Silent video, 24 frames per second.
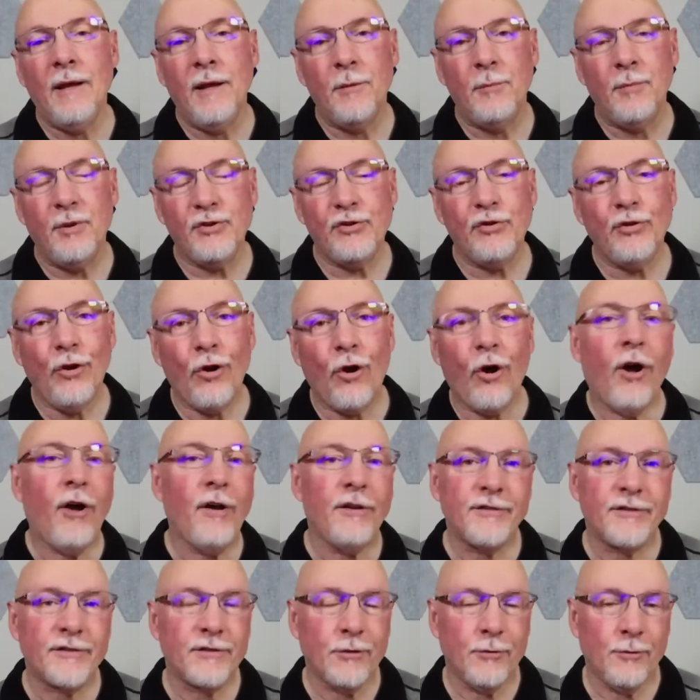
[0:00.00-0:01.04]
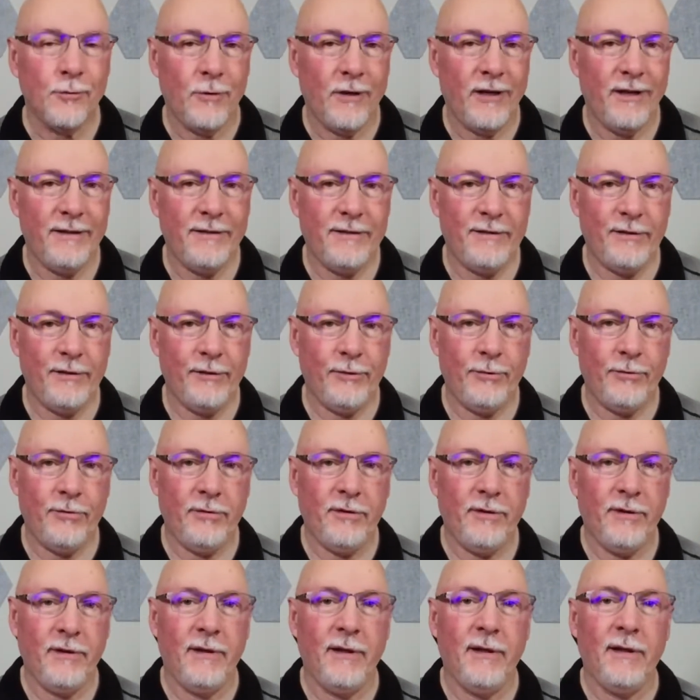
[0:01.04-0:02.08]
But you'll also want to
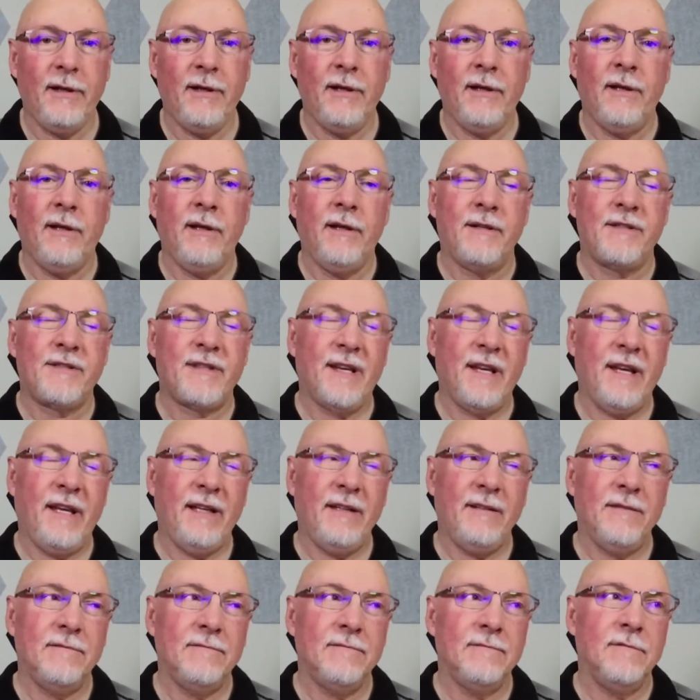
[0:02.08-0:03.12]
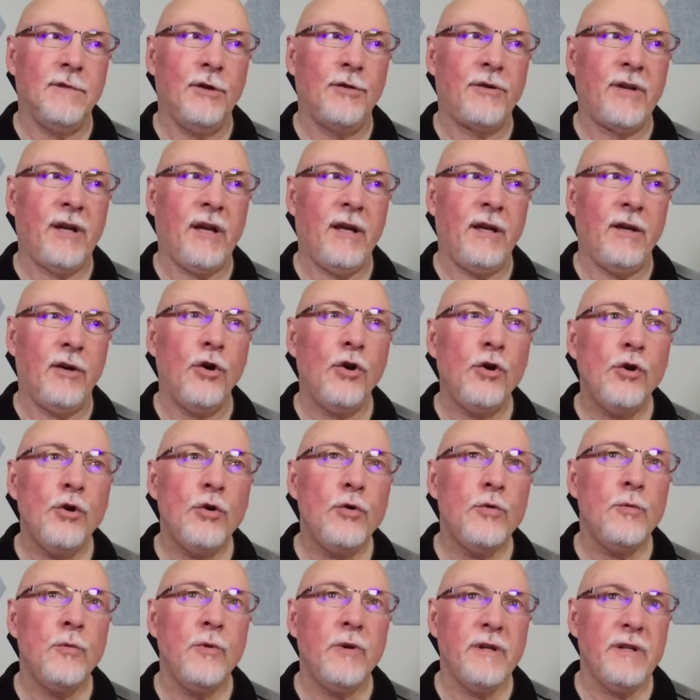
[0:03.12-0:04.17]
say, okay,
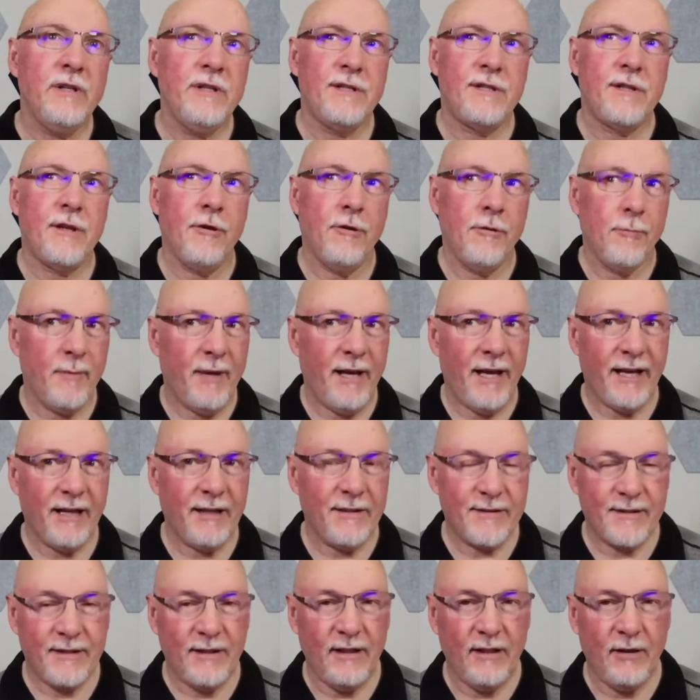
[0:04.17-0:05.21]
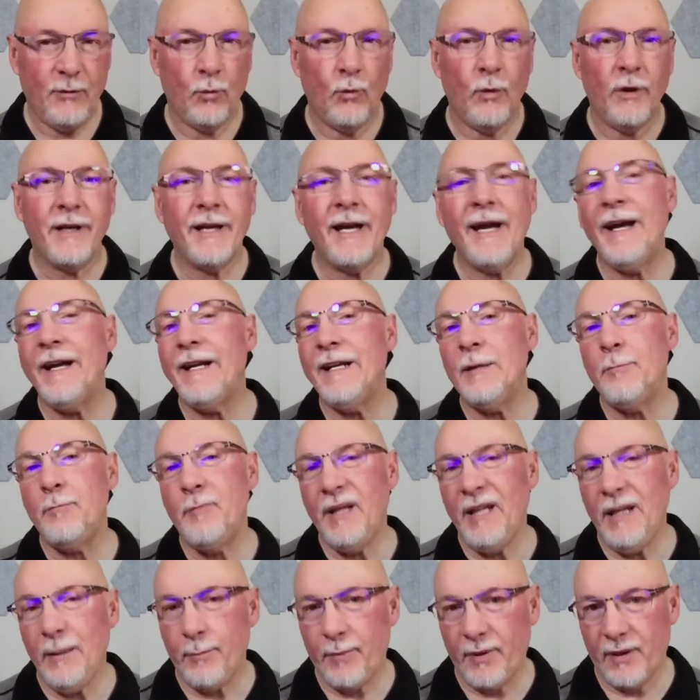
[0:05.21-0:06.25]
who reads their magazine? What kind of
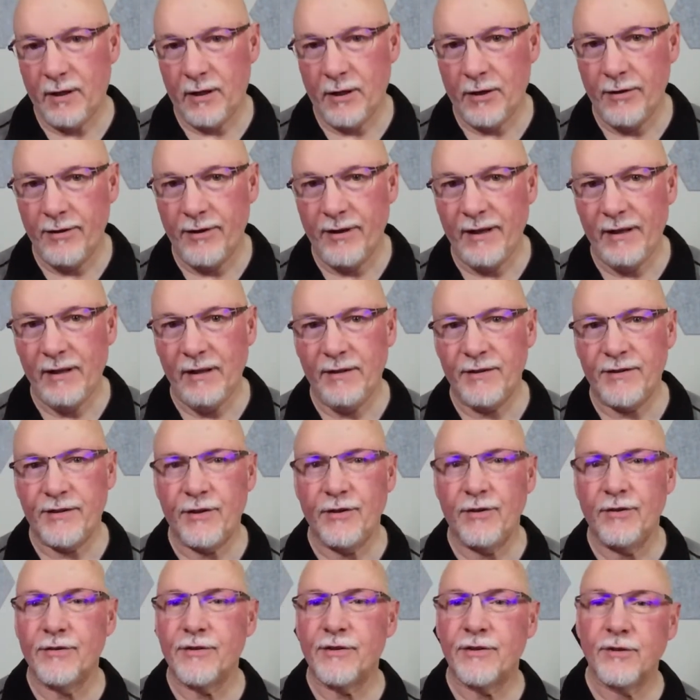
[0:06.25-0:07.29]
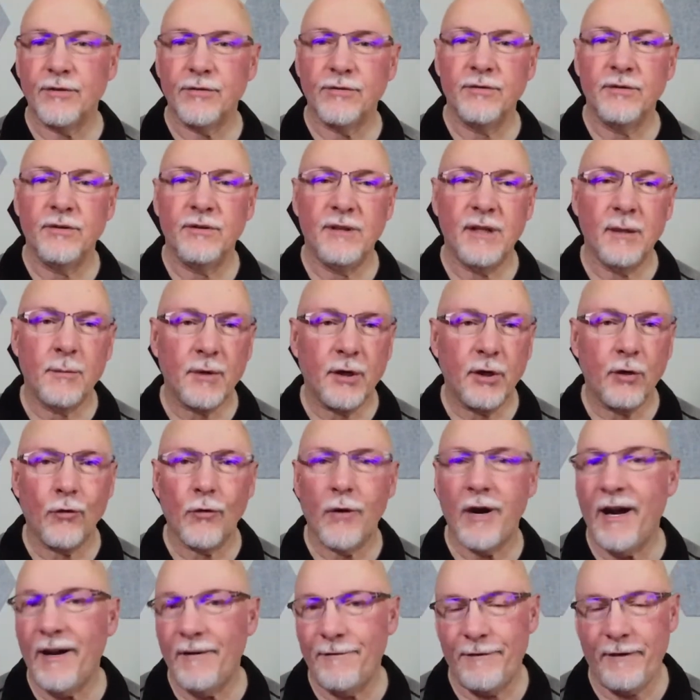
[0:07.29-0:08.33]
people are they? Is there a certain
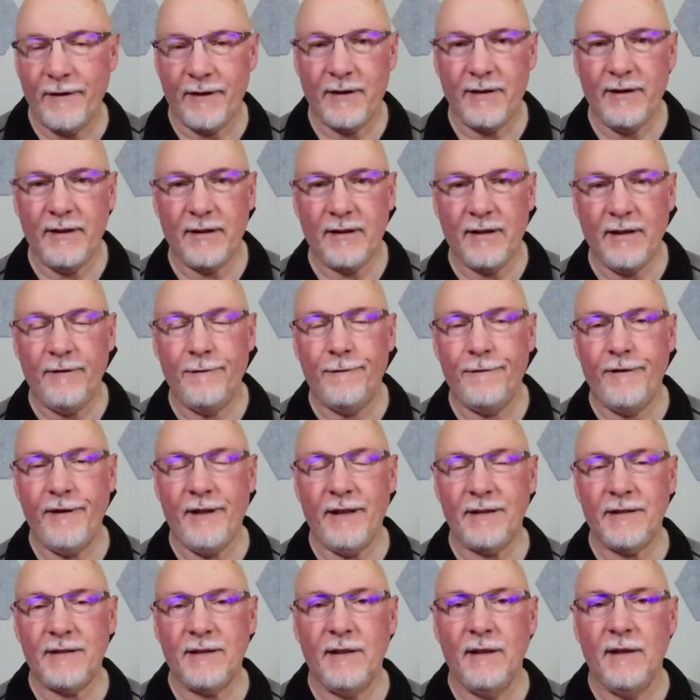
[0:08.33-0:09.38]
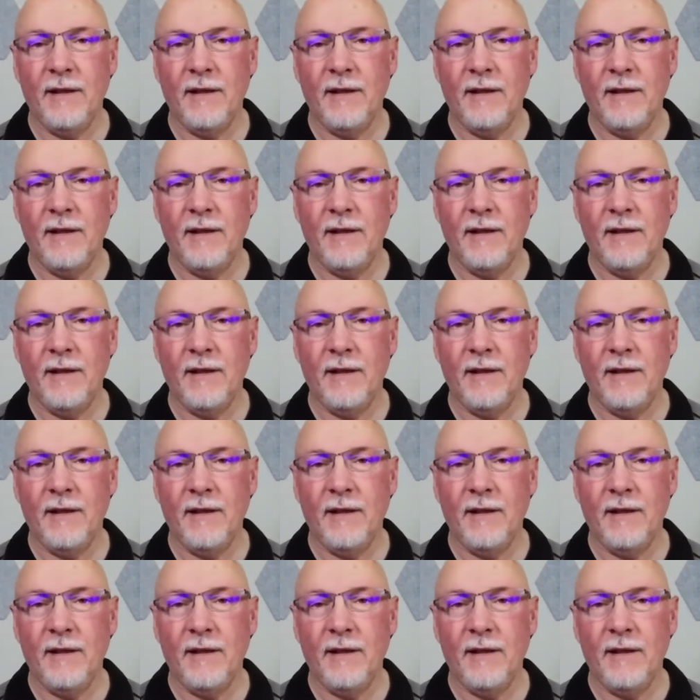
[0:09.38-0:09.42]
demographic that they fit?